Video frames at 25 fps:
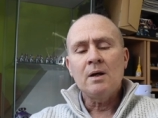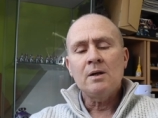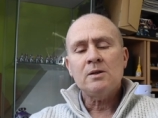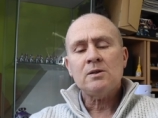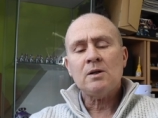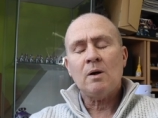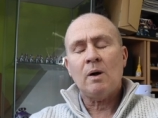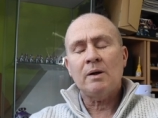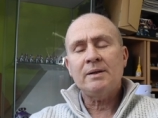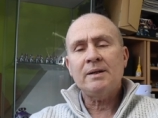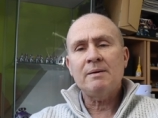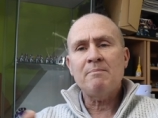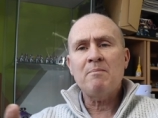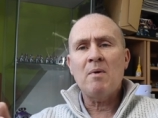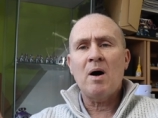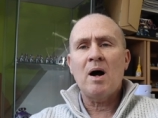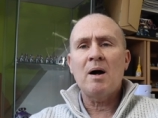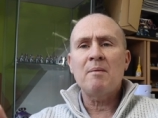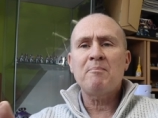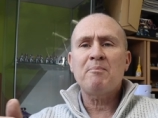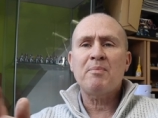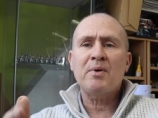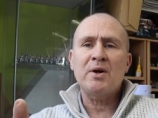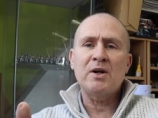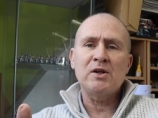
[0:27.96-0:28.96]
So I did
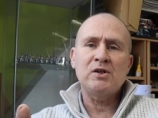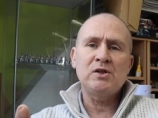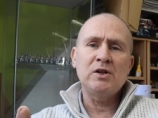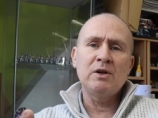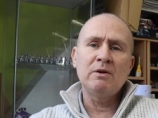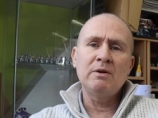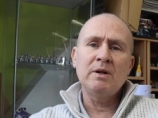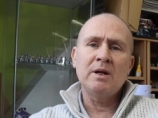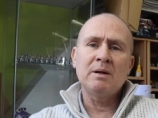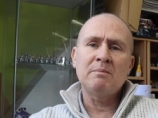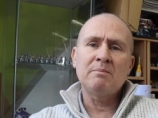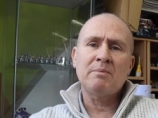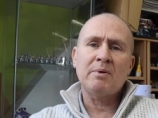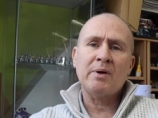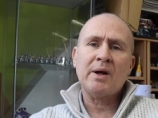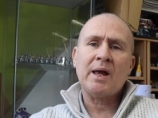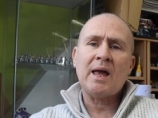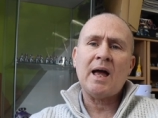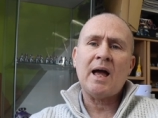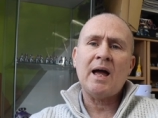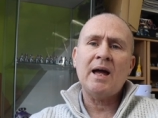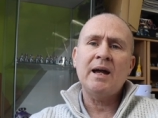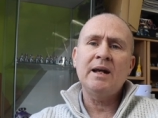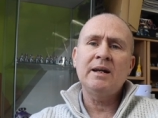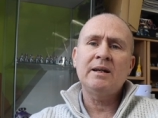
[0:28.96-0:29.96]
my British Union
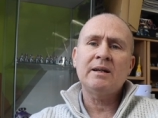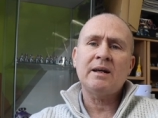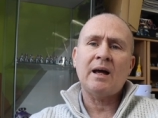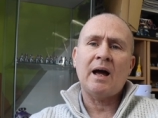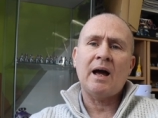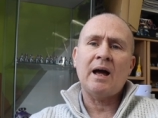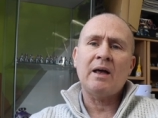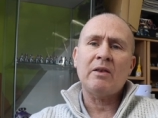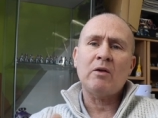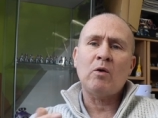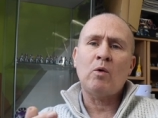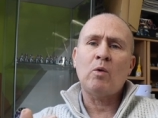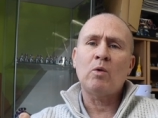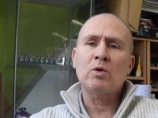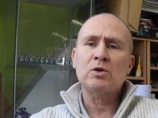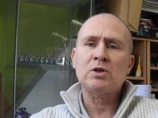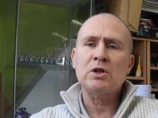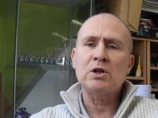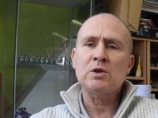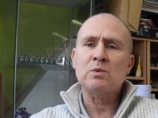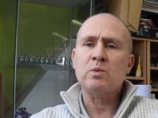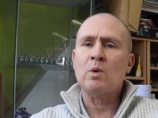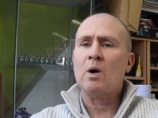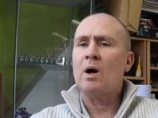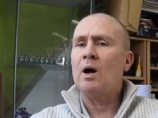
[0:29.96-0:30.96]
Brigade, uh, the
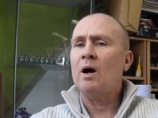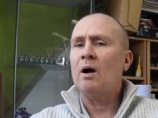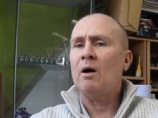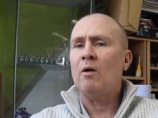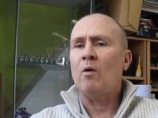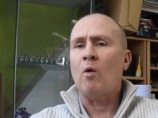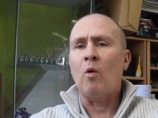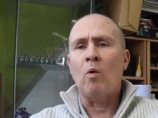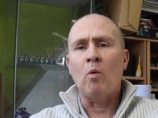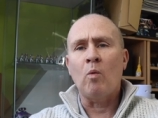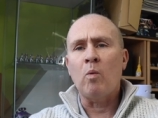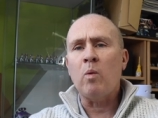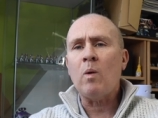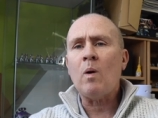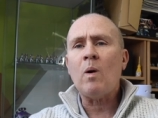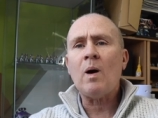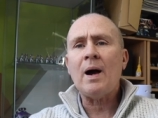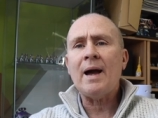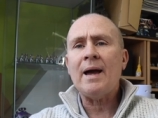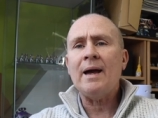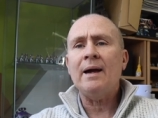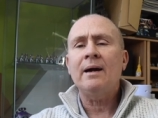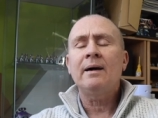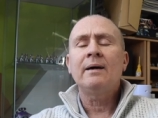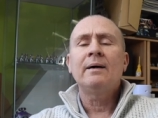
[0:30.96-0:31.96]
horses were all
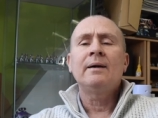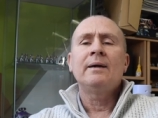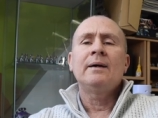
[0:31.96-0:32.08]
white.